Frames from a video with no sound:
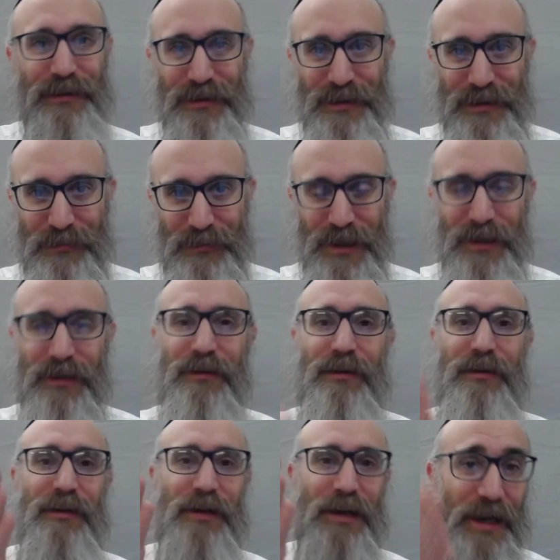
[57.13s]
Gimel,
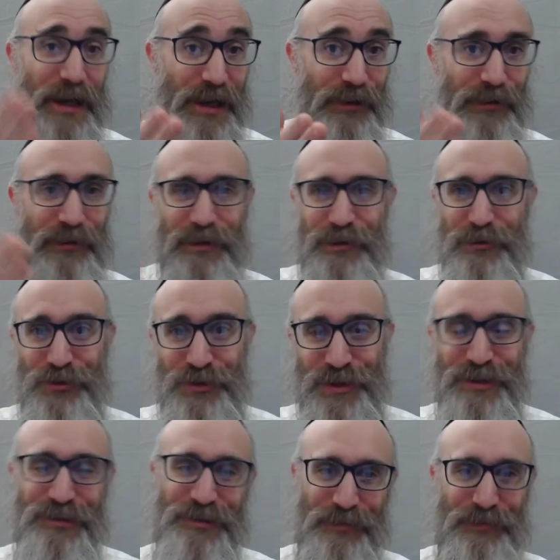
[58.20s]
L, and
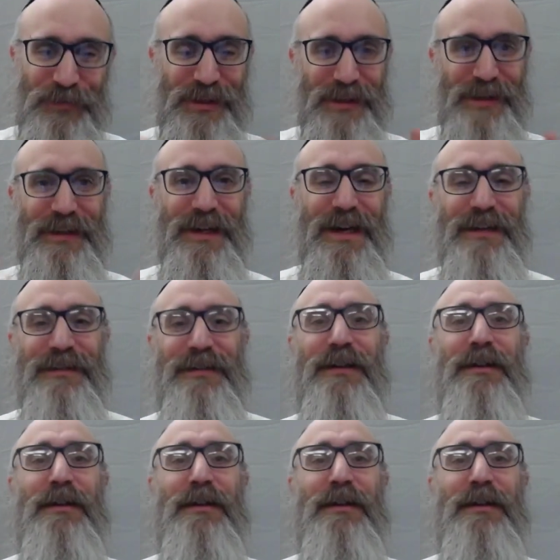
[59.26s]
G, something like that,